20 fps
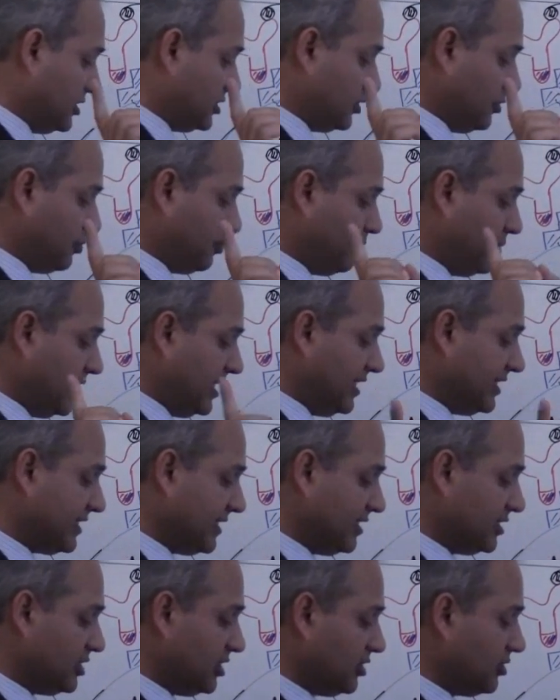this. So pay
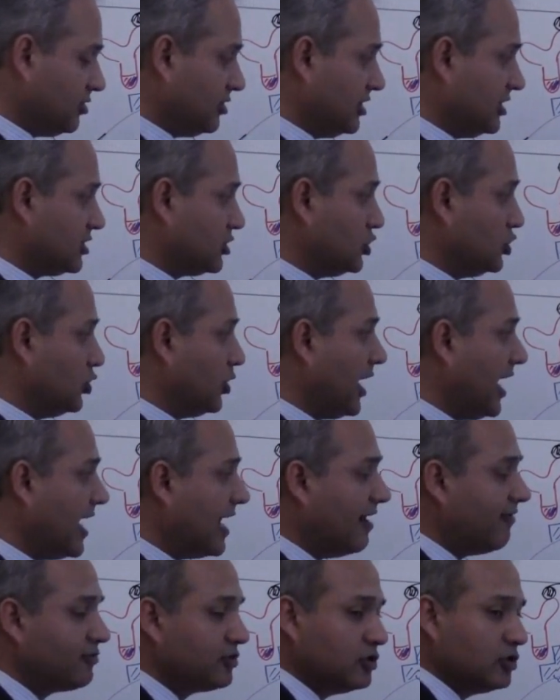attention to this. You
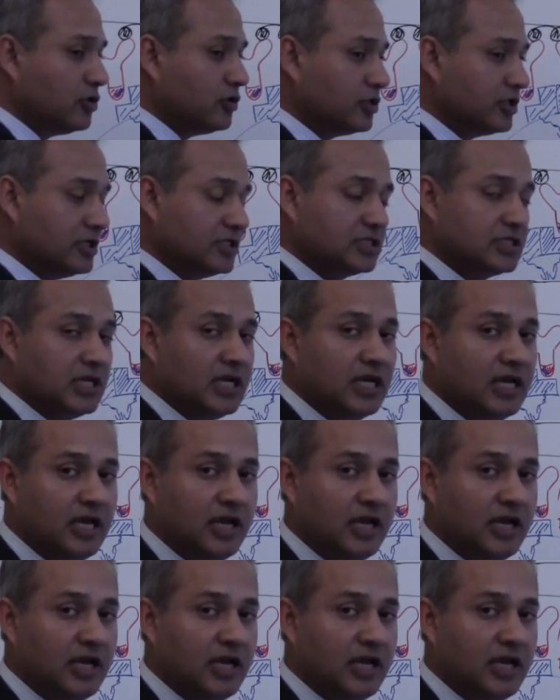have to know this.